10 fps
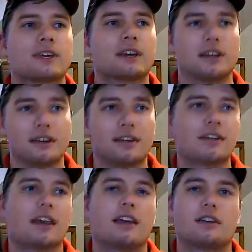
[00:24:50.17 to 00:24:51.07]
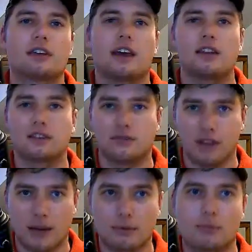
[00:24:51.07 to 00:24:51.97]
in this case adding the
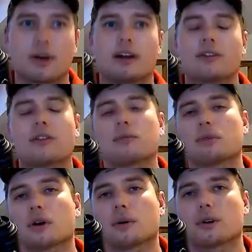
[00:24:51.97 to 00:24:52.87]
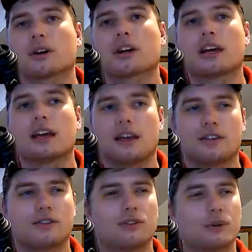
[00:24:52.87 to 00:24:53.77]
flapper mod to the blower, and
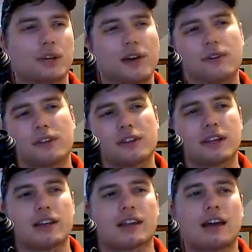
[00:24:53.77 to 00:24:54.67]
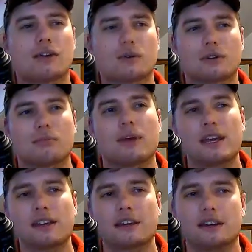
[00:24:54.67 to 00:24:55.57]
just doing everything like that in order to
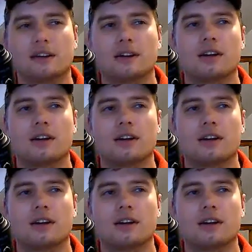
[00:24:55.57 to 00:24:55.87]
make it